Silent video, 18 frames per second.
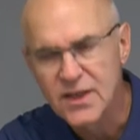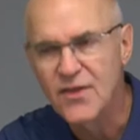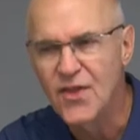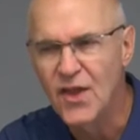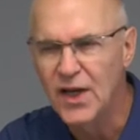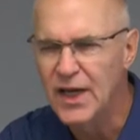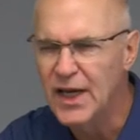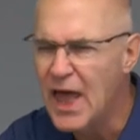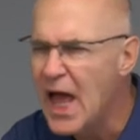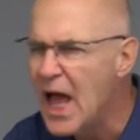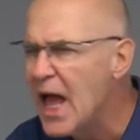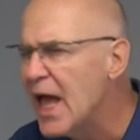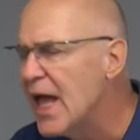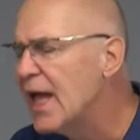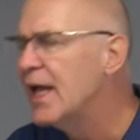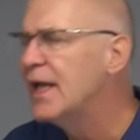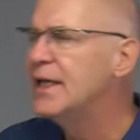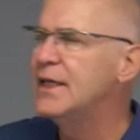to the
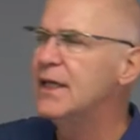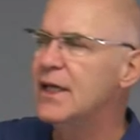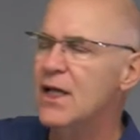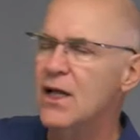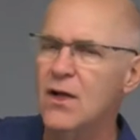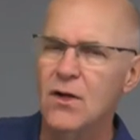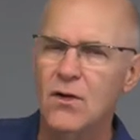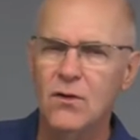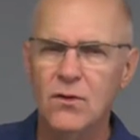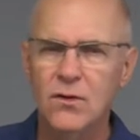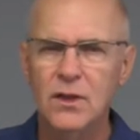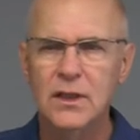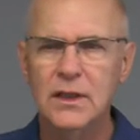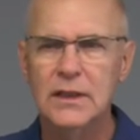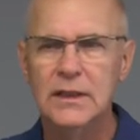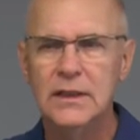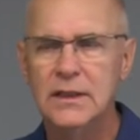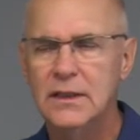line. You know.